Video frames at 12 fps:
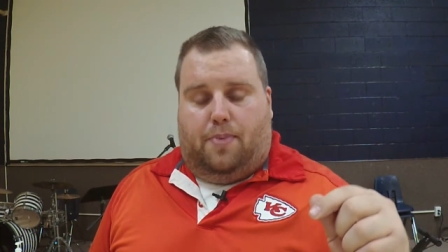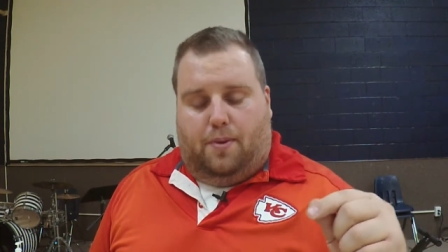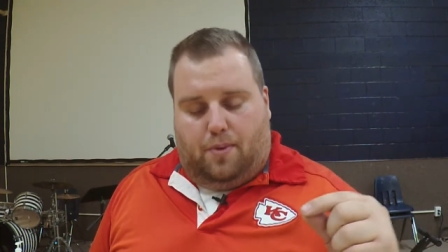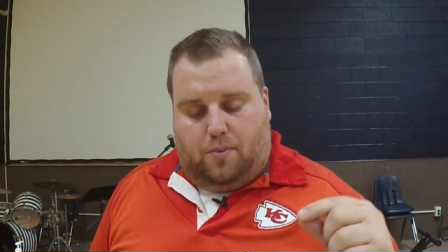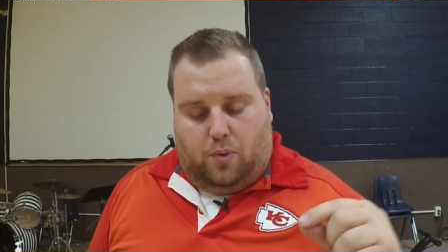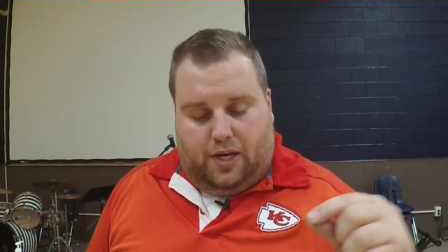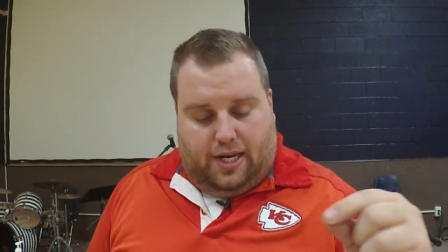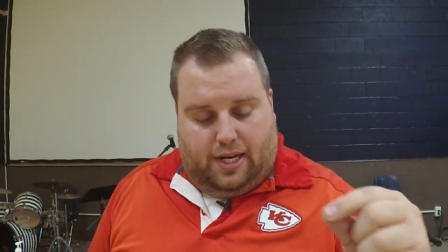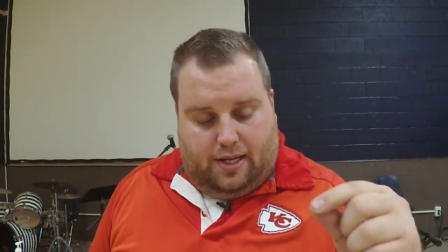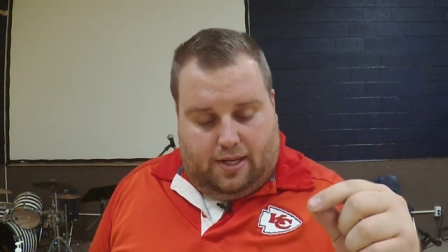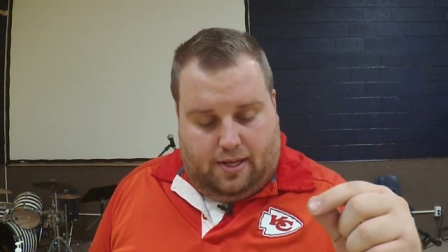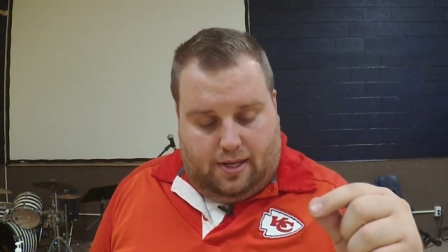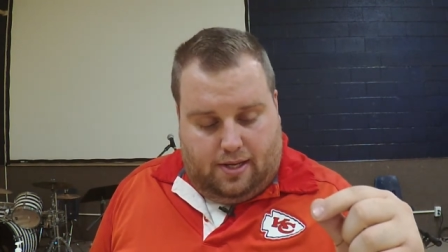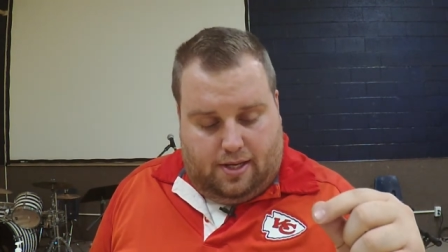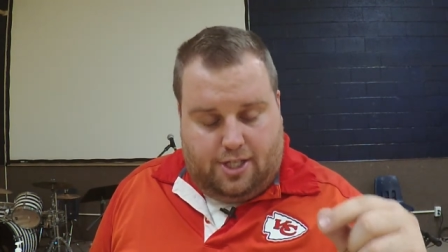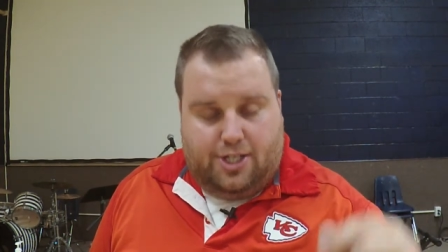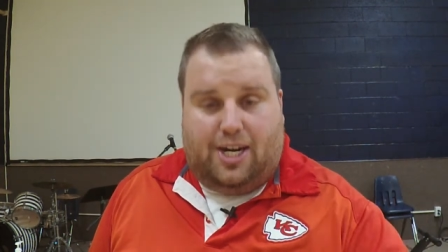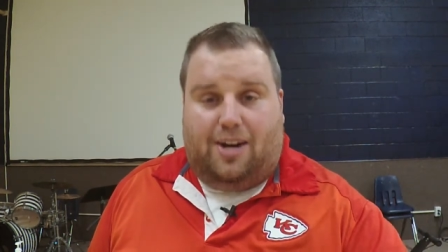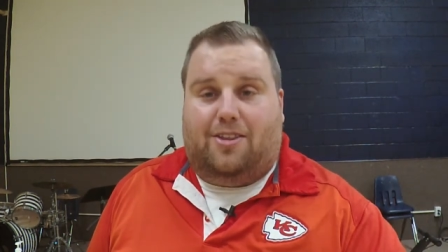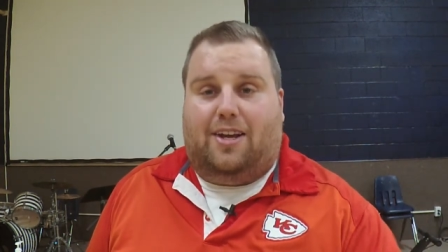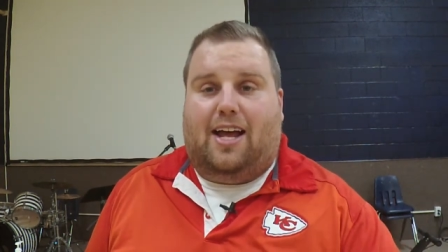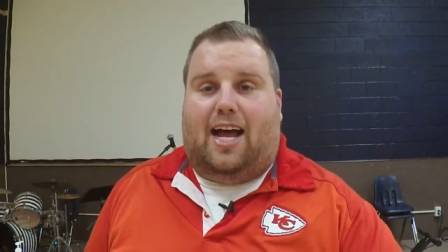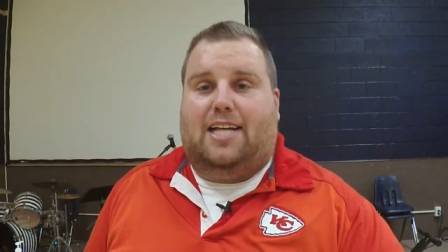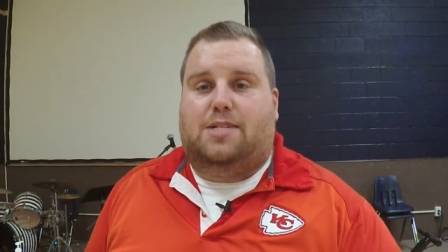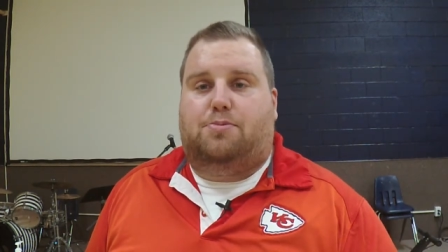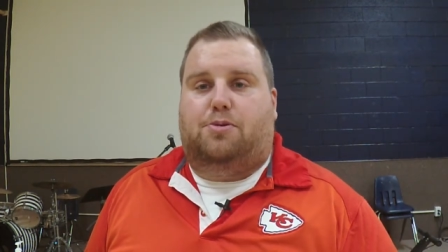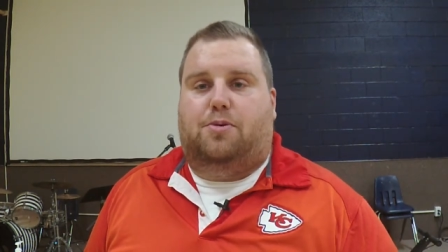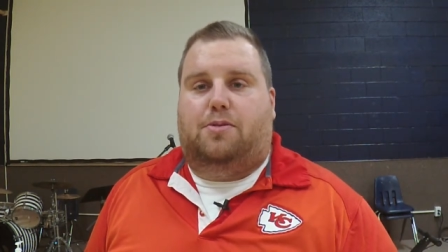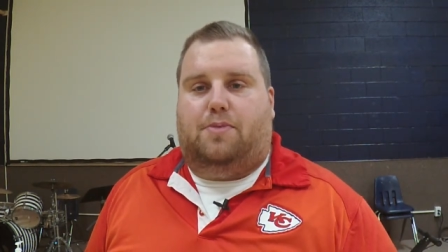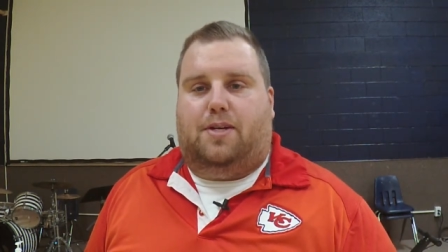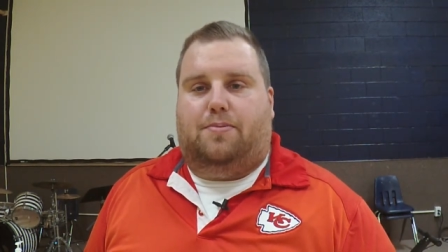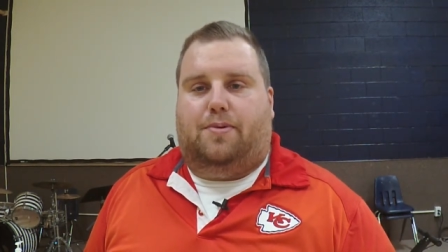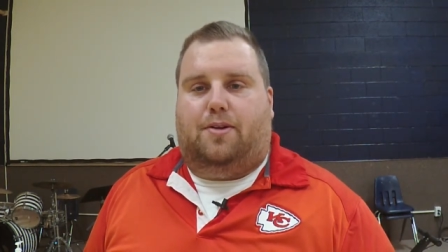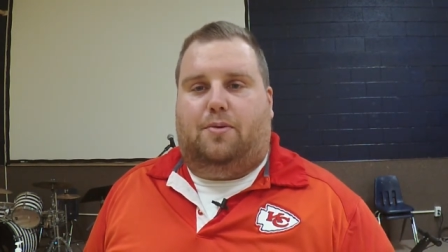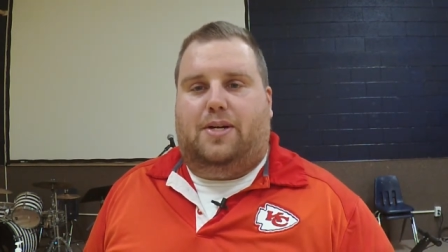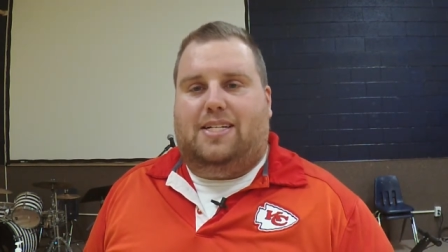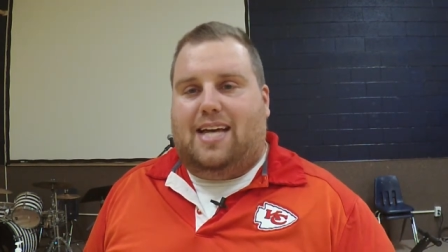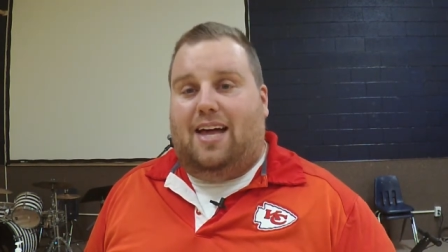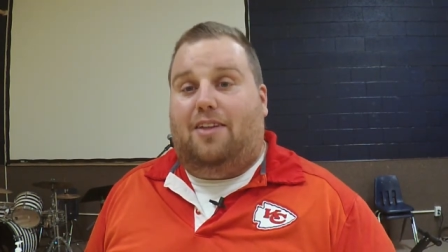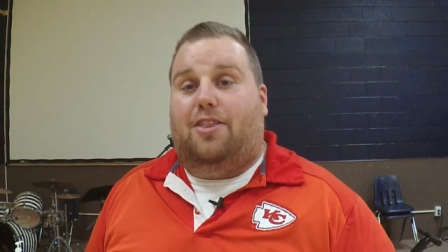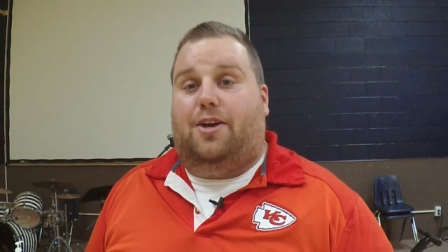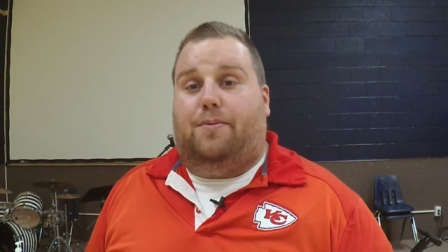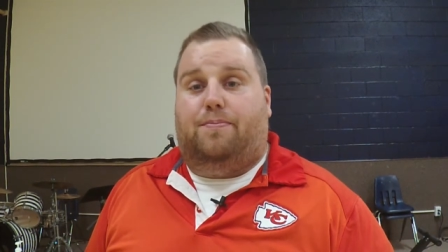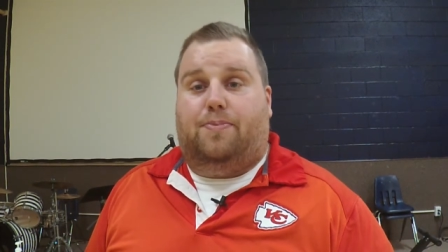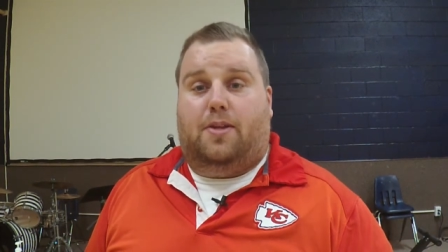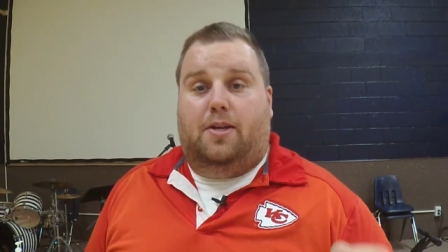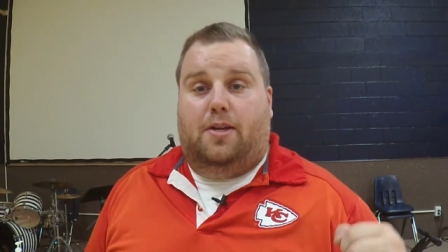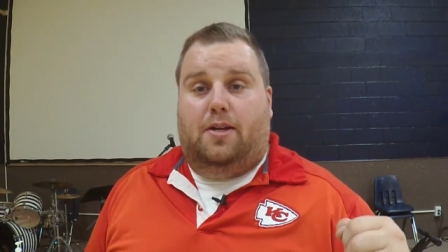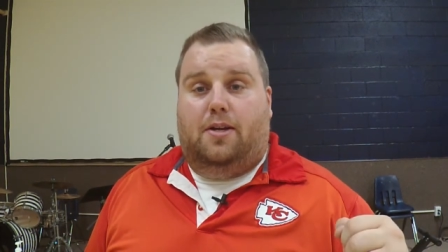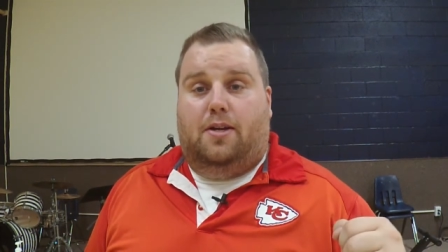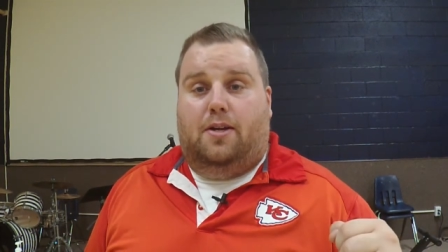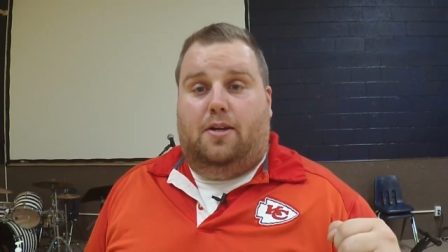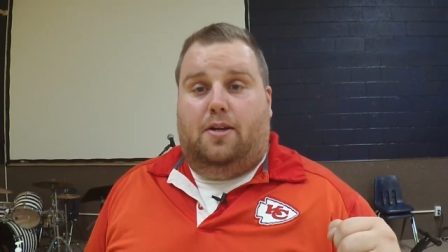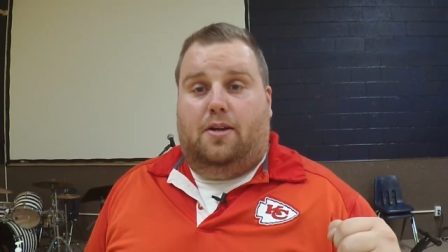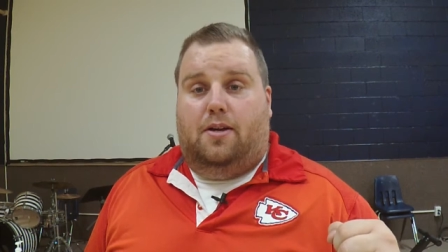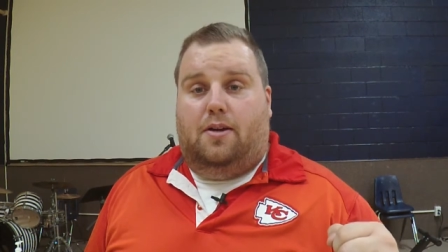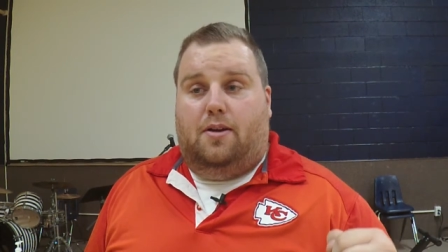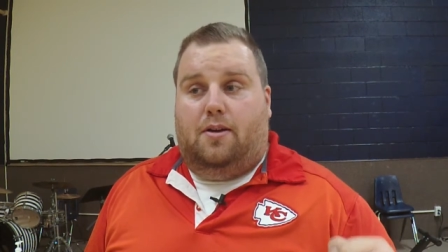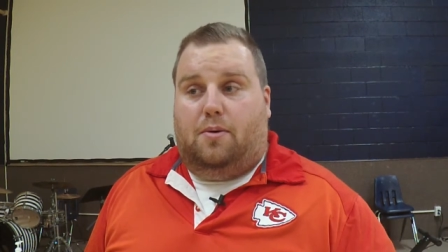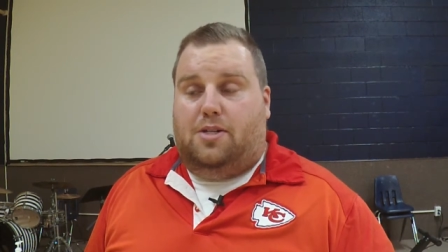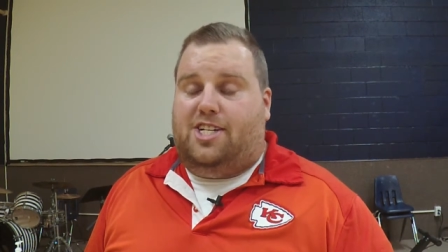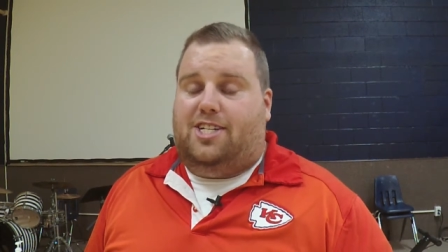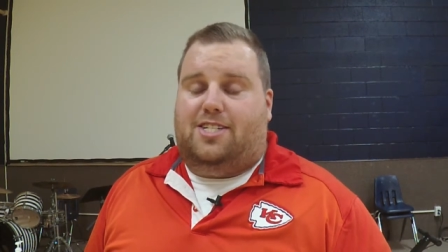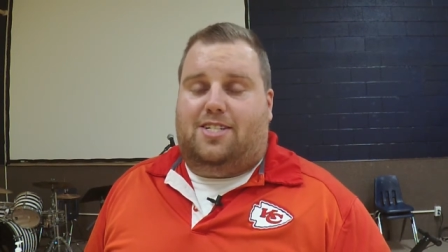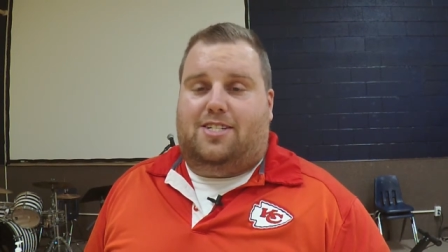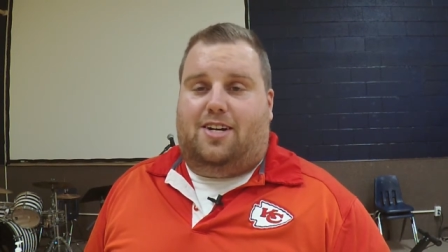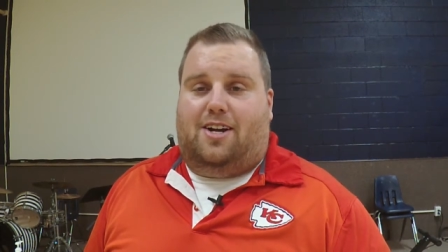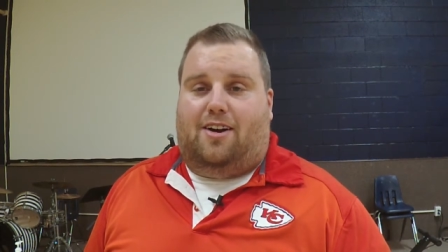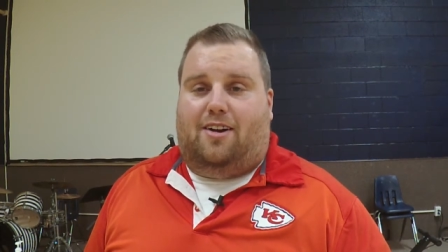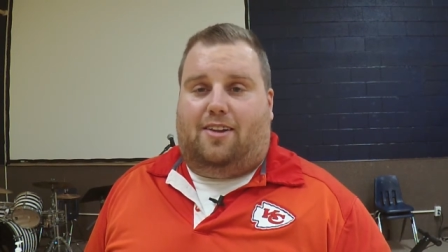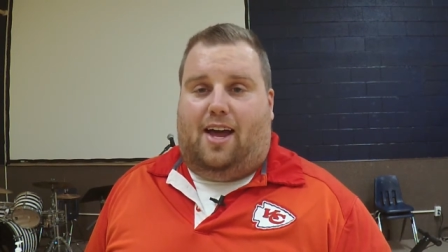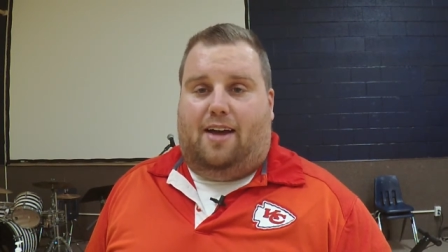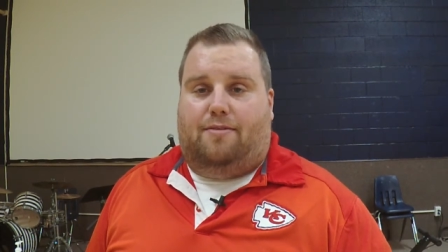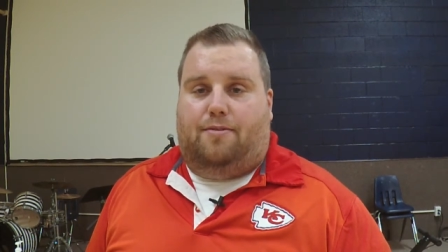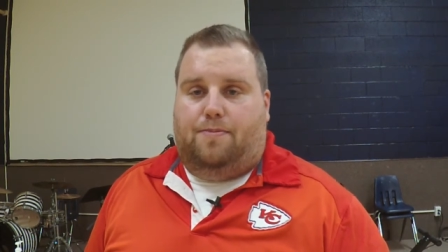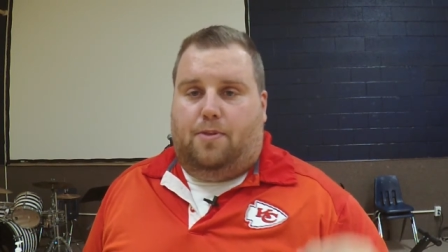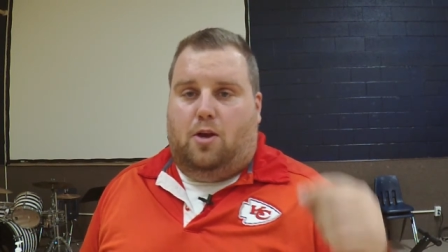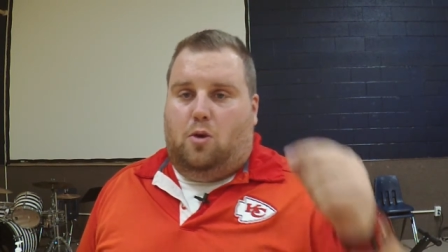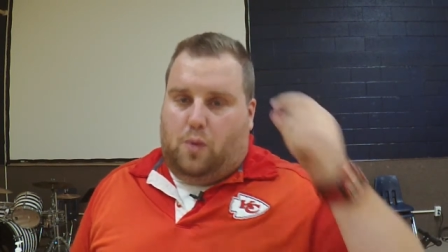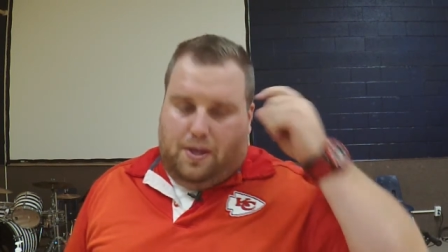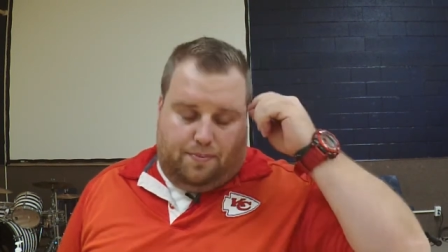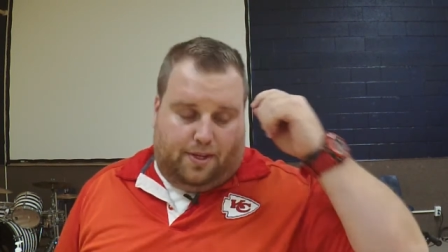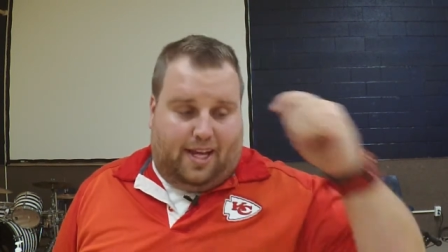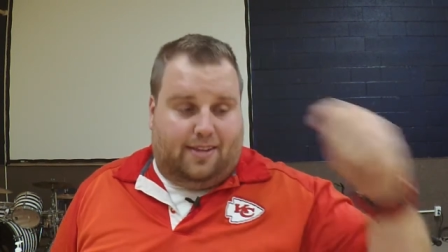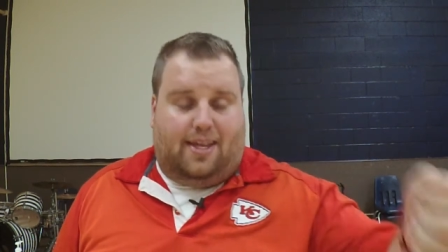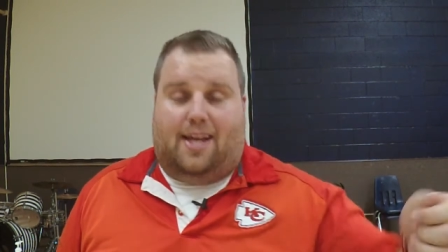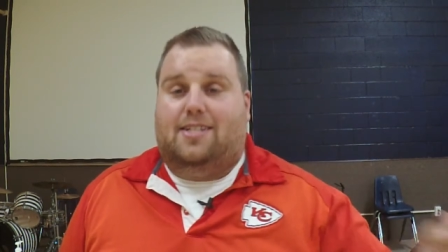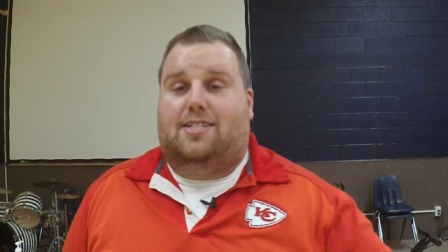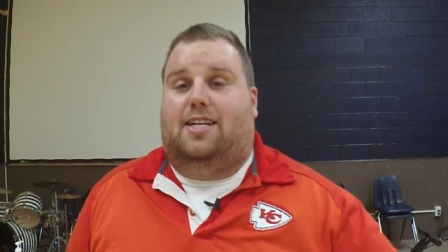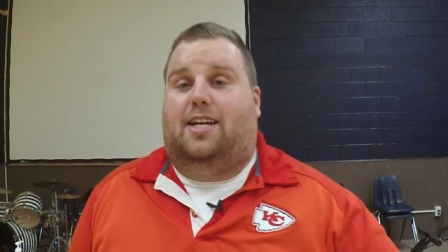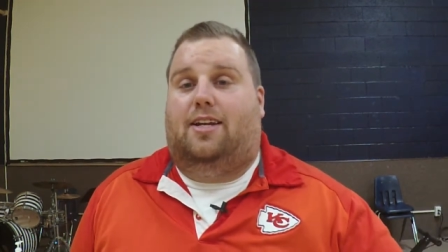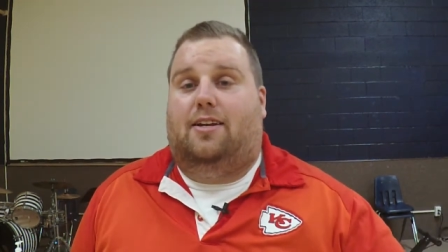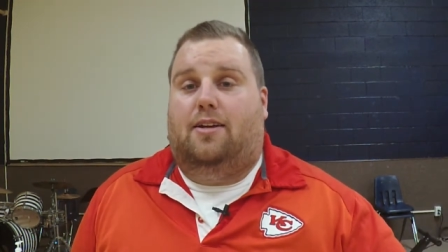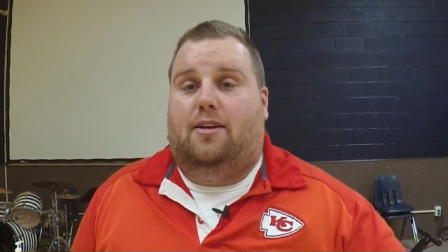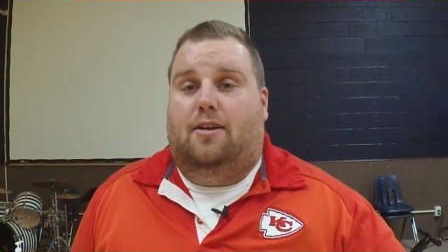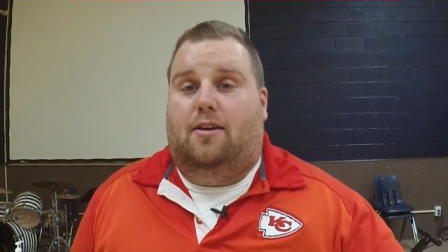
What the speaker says: But when we share the gospel with people and we tell them what Jesus has done in our life, we plant that seed.